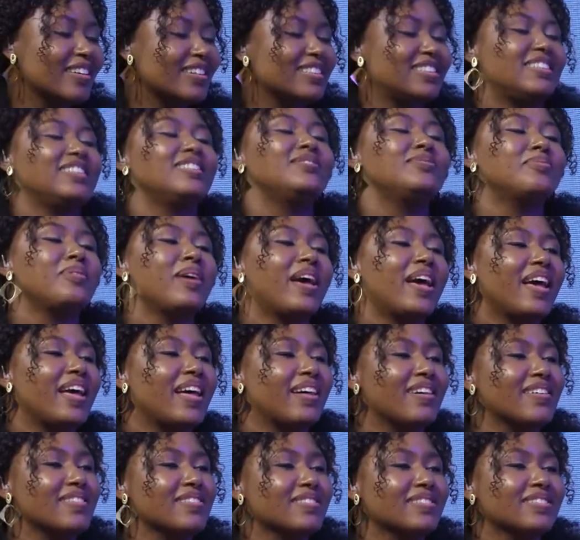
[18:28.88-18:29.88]
ah. you did
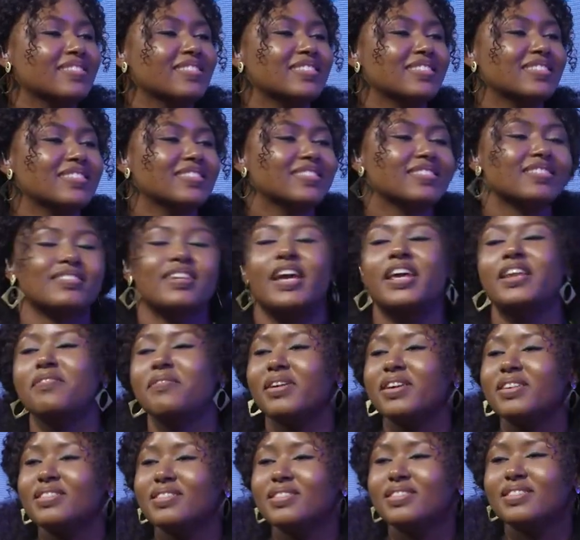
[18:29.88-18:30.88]
well.
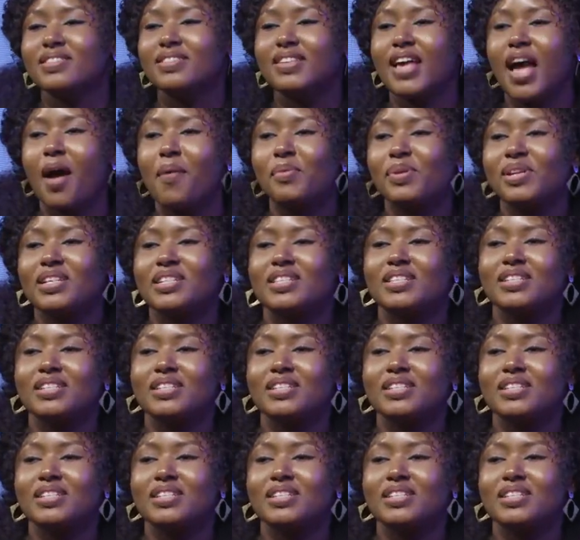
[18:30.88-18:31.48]
Anyways. Really? Okay,